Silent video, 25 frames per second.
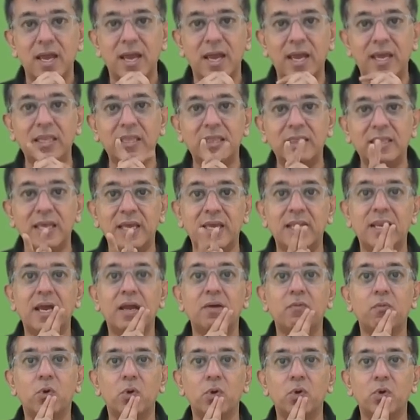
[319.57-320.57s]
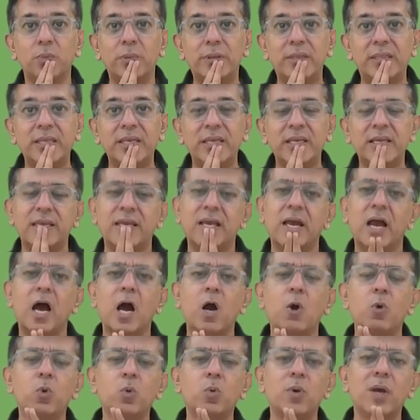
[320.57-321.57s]
And then I want to be thinking,
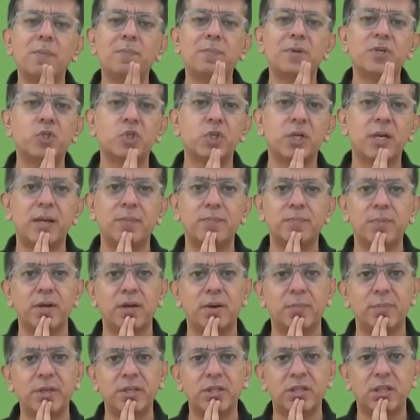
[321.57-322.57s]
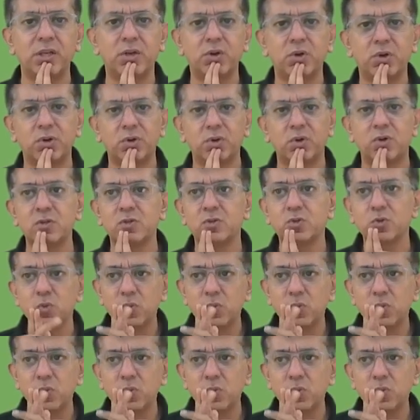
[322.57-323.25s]
how do I measure I'm becoming thin or not?